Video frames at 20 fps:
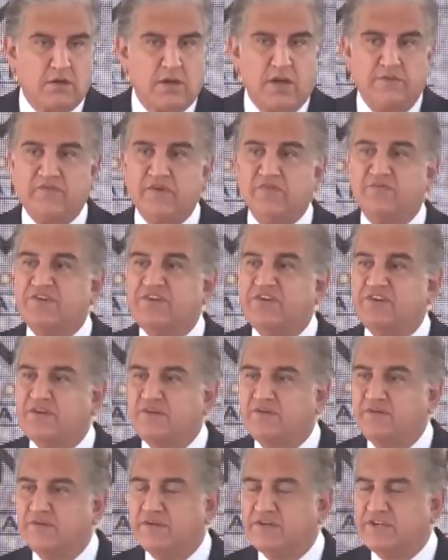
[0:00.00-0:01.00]
We've
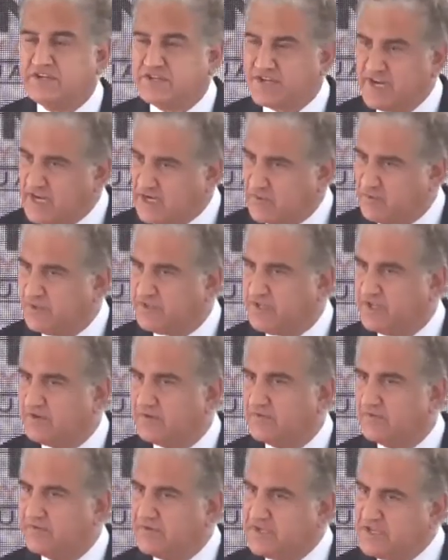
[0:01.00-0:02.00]
dealt with
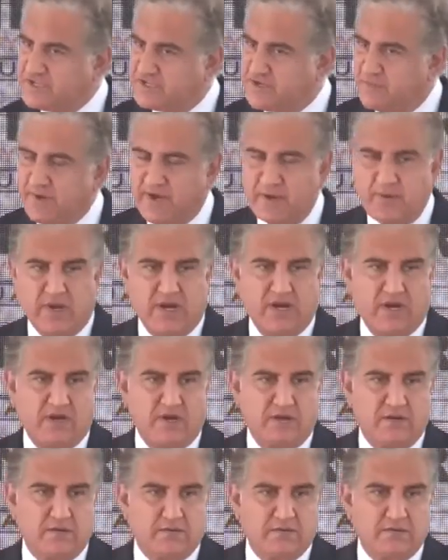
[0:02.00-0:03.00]
it reasonably well,
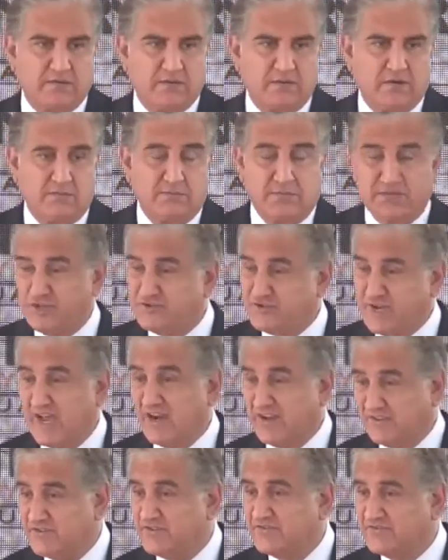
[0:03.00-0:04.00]
but the
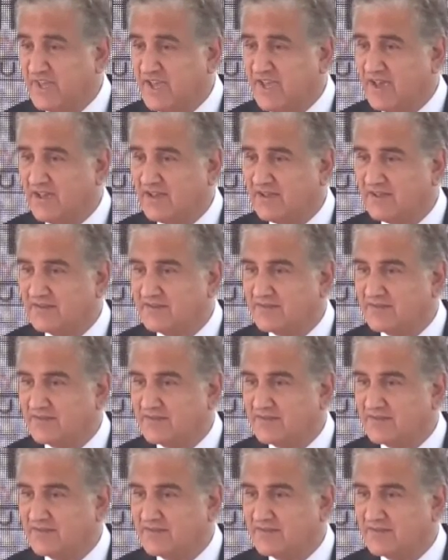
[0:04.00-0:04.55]
challenge is there.